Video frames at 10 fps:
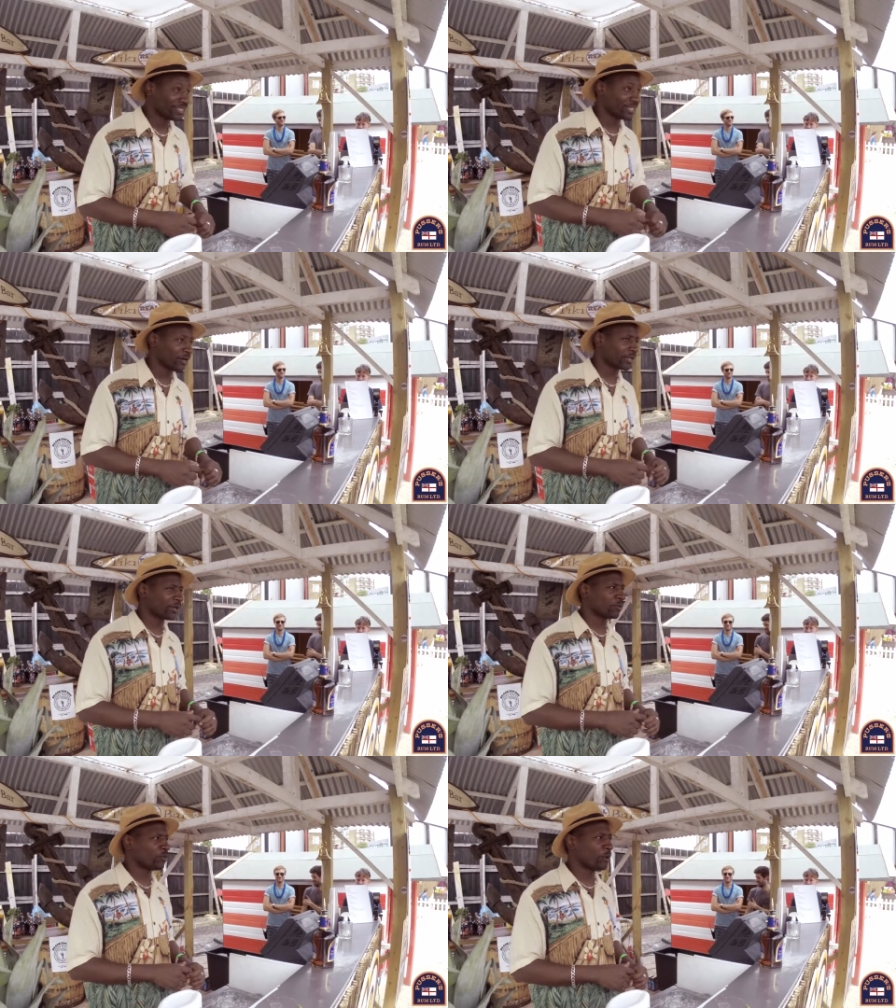He said,
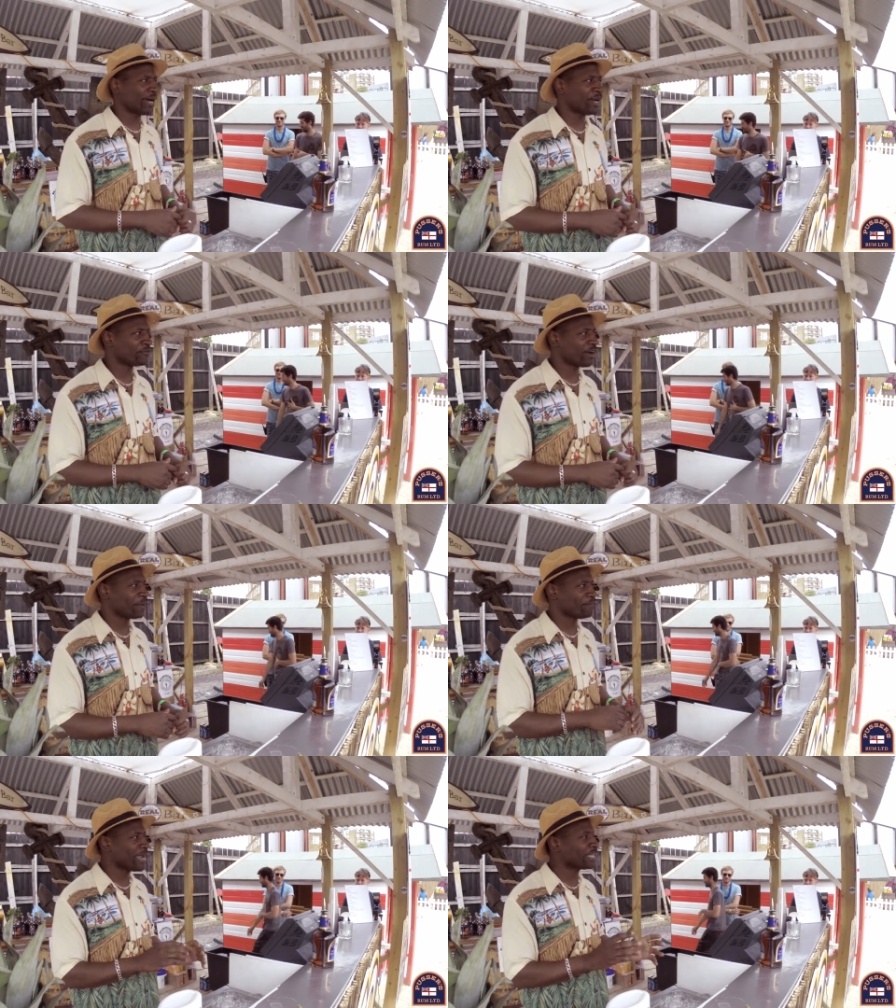okay, what about if
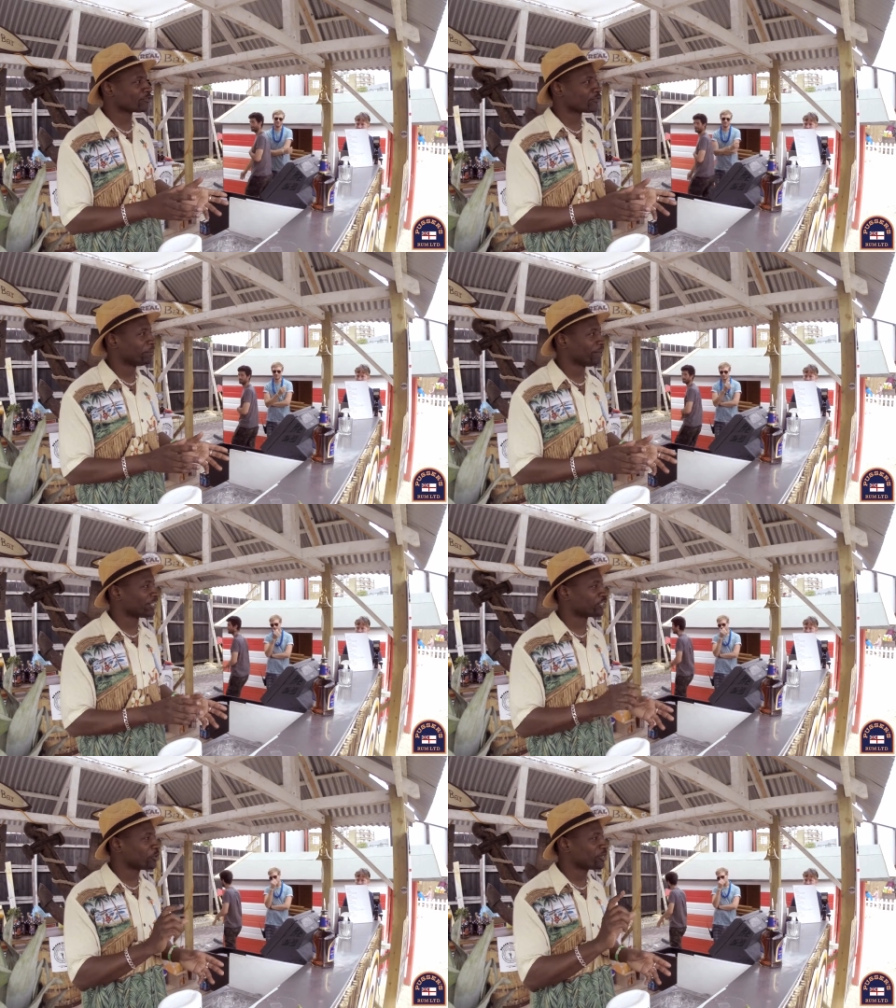I make the rum
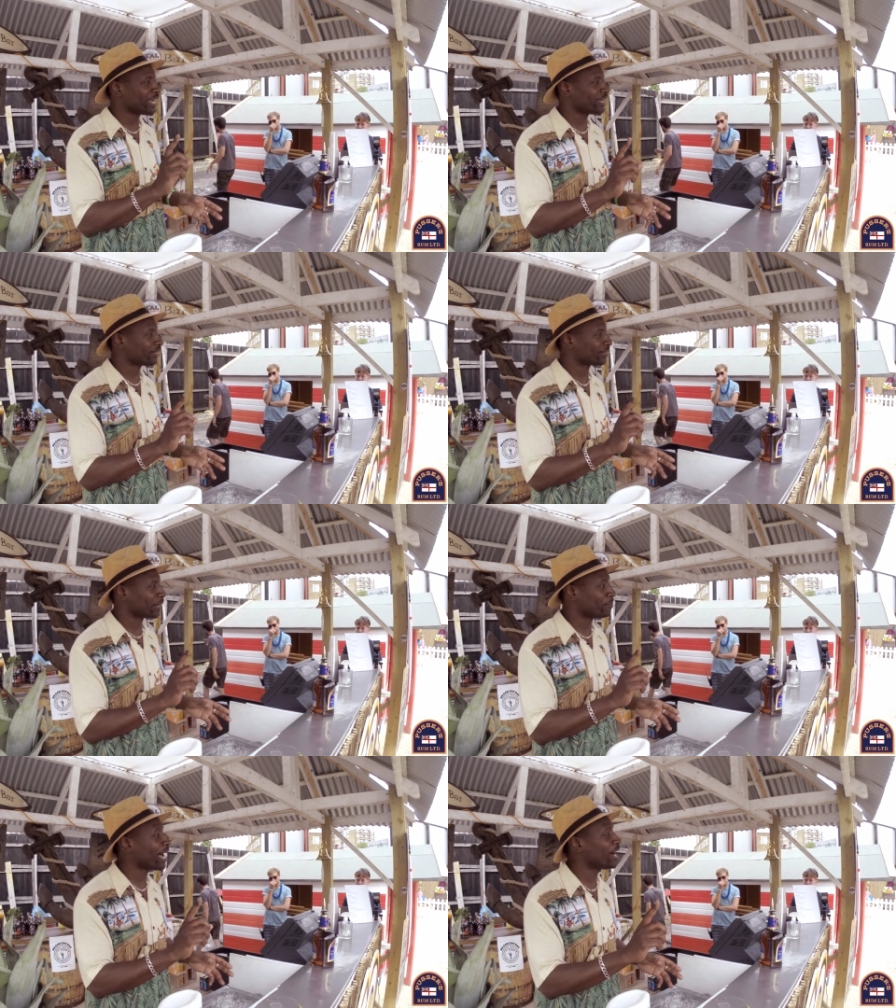and donate
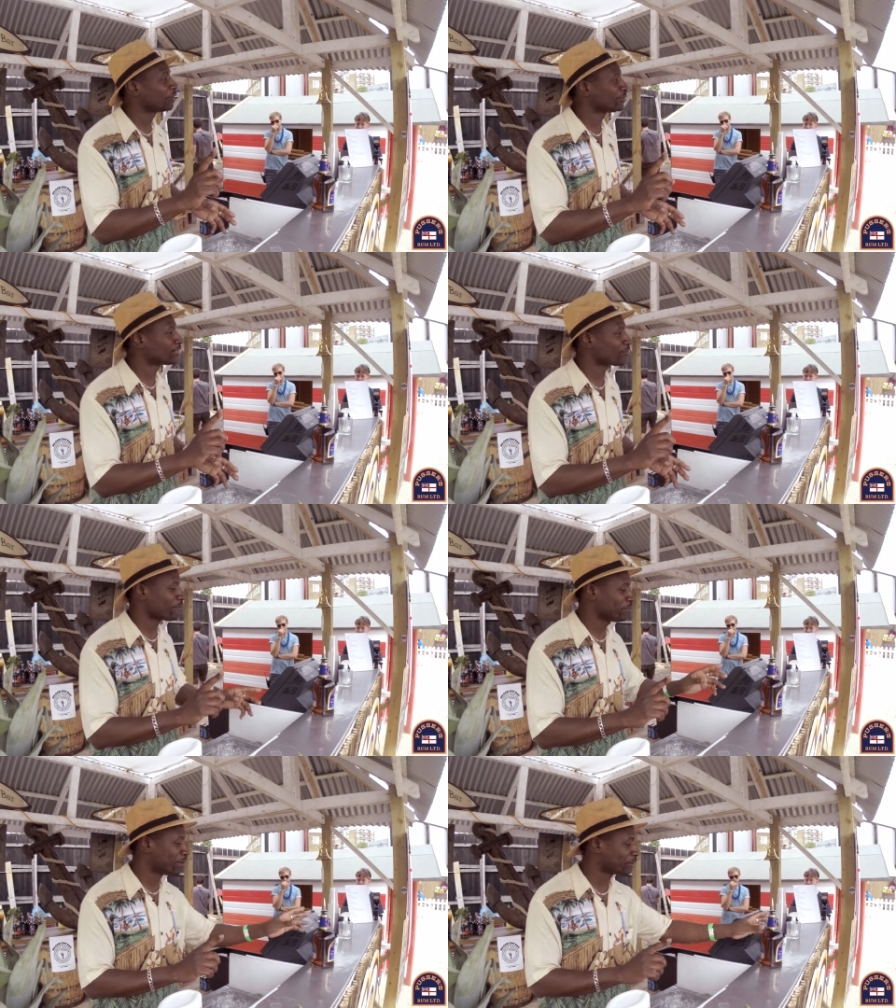£1 to
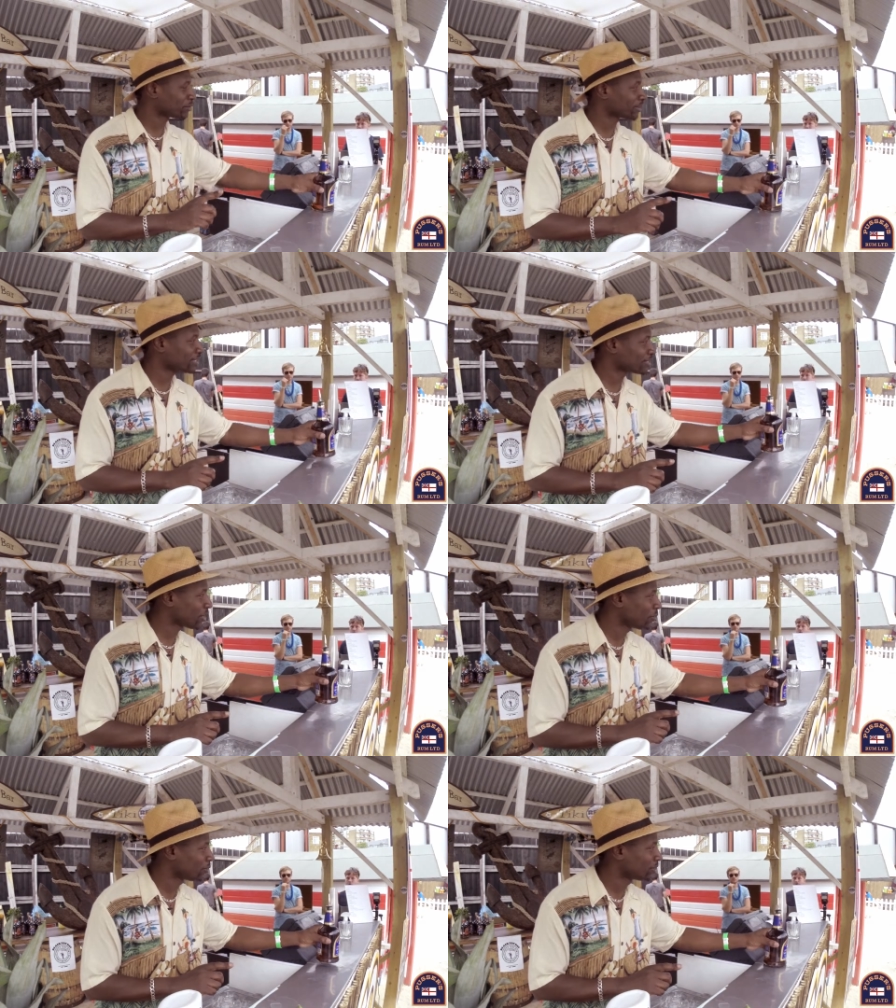every bottle that's
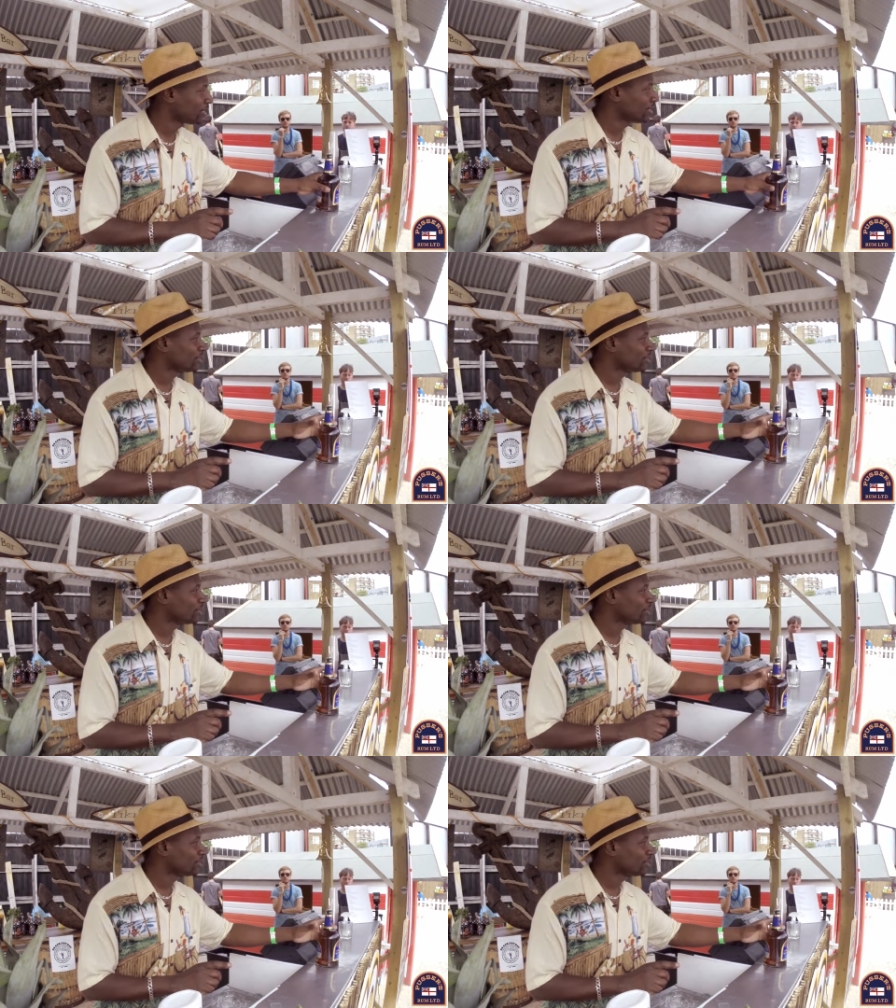sold